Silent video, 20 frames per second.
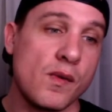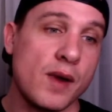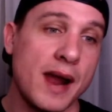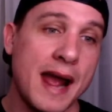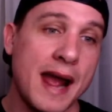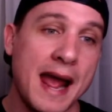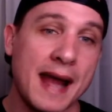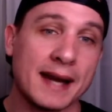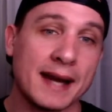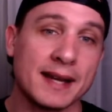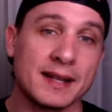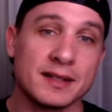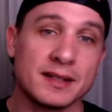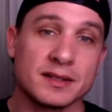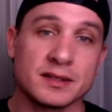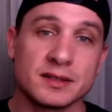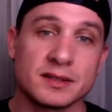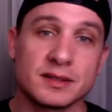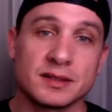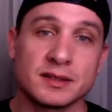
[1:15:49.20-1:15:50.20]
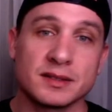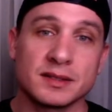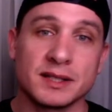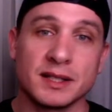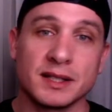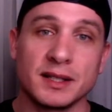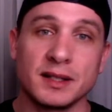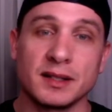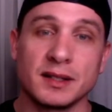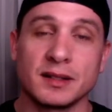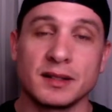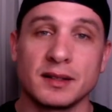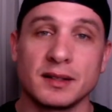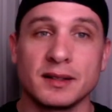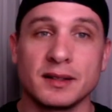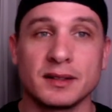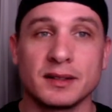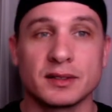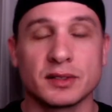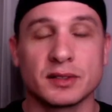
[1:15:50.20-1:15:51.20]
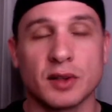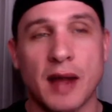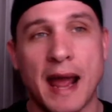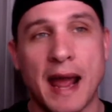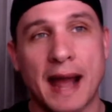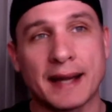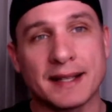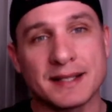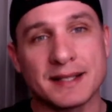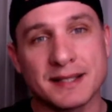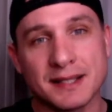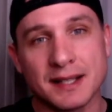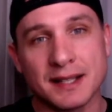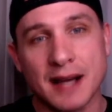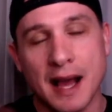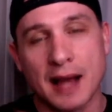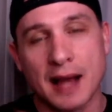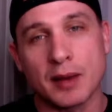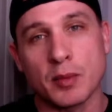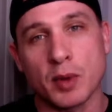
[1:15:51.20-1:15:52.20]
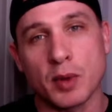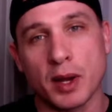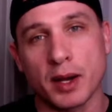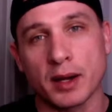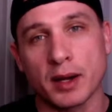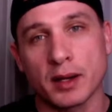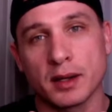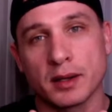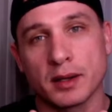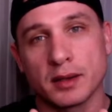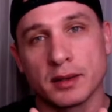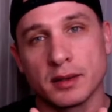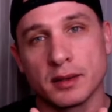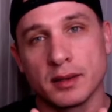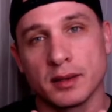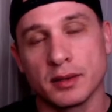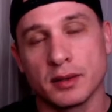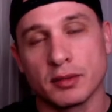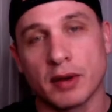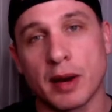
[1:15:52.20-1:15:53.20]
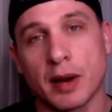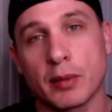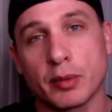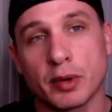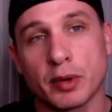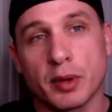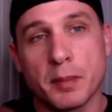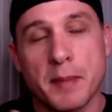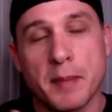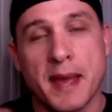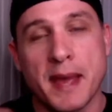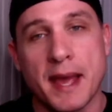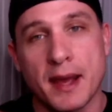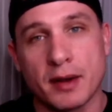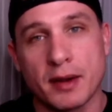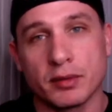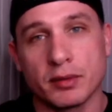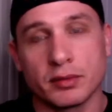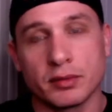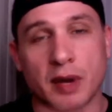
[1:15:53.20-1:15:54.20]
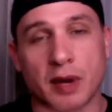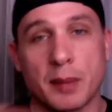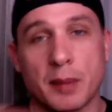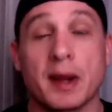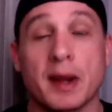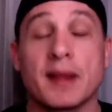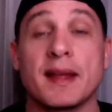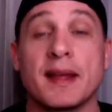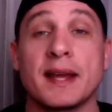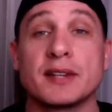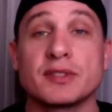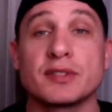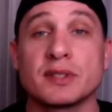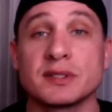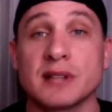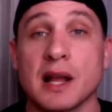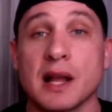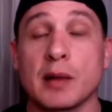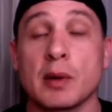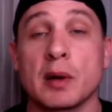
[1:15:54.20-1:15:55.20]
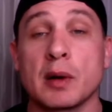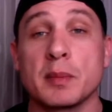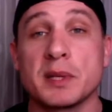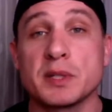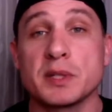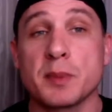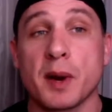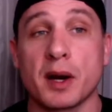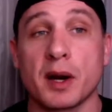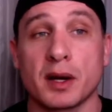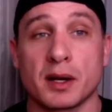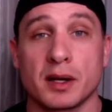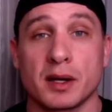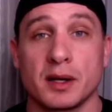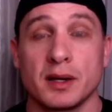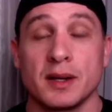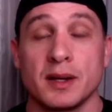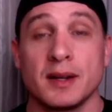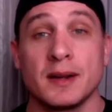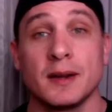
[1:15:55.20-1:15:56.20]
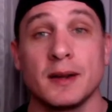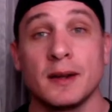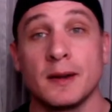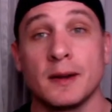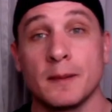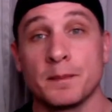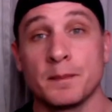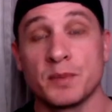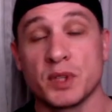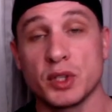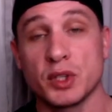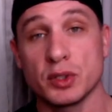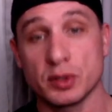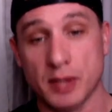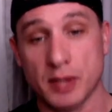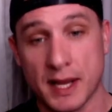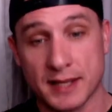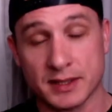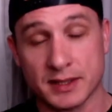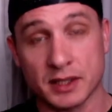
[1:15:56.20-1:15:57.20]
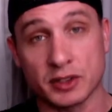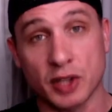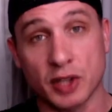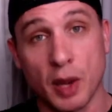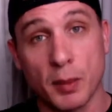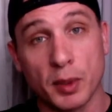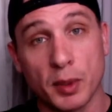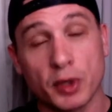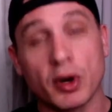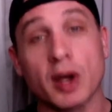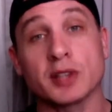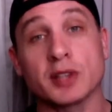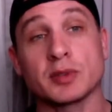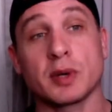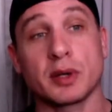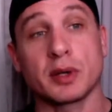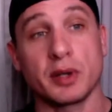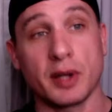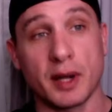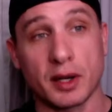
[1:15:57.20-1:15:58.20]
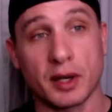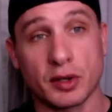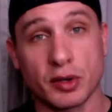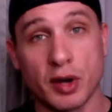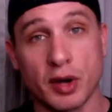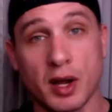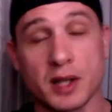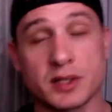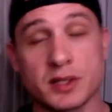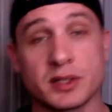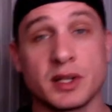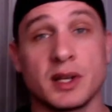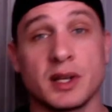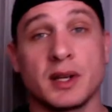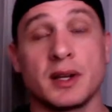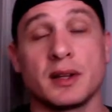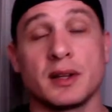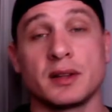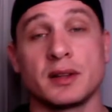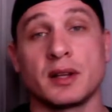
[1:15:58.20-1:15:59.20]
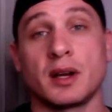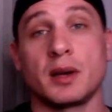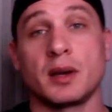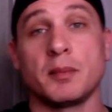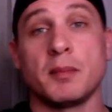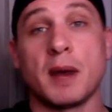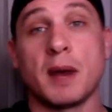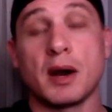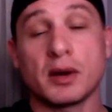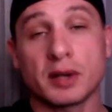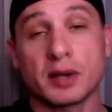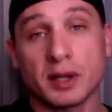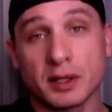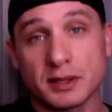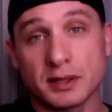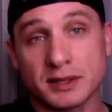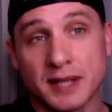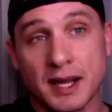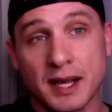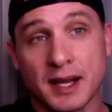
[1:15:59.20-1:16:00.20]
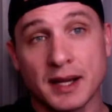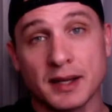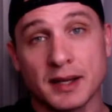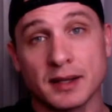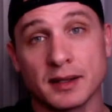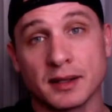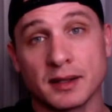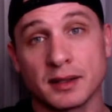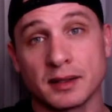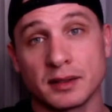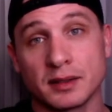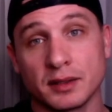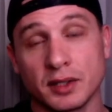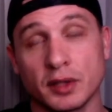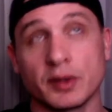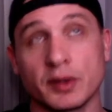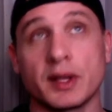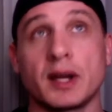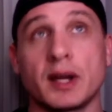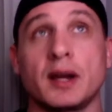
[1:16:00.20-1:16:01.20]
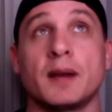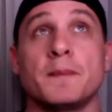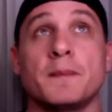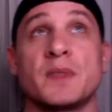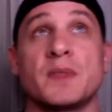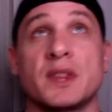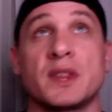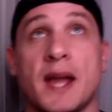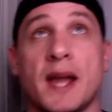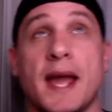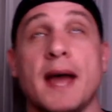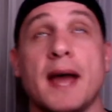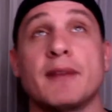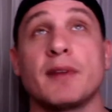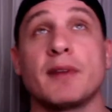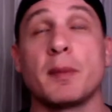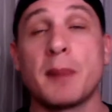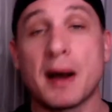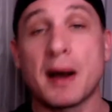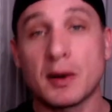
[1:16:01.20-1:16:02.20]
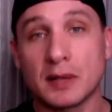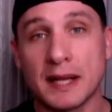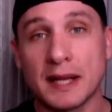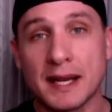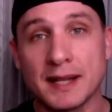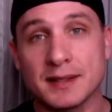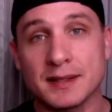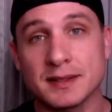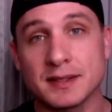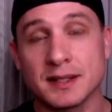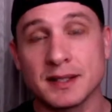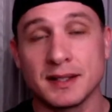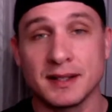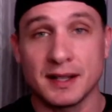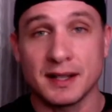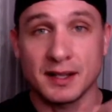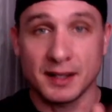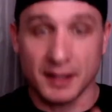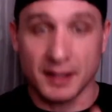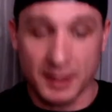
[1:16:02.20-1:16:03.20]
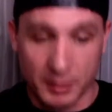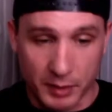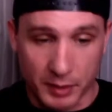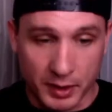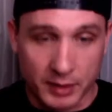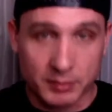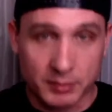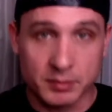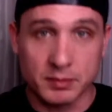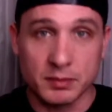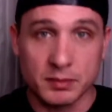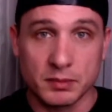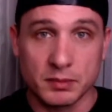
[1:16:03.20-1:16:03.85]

Atkinson. So Atkinson and Ala Moana, right where it met, right by the entrance to Ala Moana Beach Park. You, it has the double crosswalk. You got to cross the Mauka side, you know, the the Eva bound lanes, and then it get one